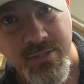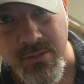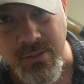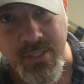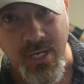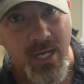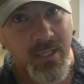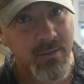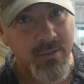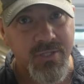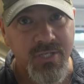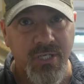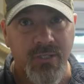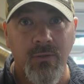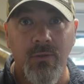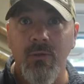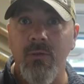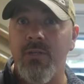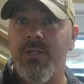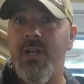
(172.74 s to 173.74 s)
you a Dollar
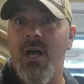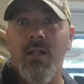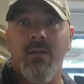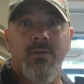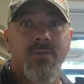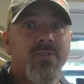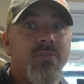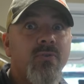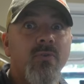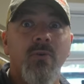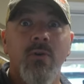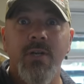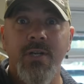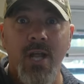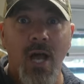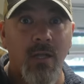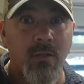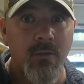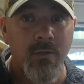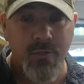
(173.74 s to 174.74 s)
General, a dollar store, a
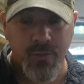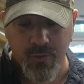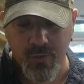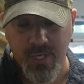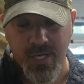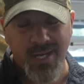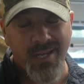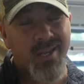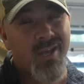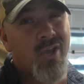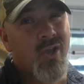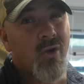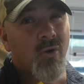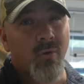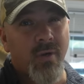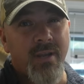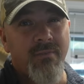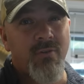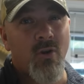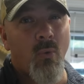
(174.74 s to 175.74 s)
Dollar Tree,
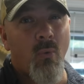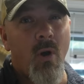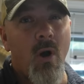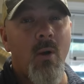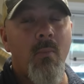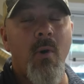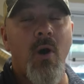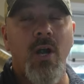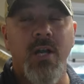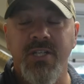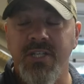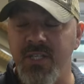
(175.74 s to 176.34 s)
or even a Walmart,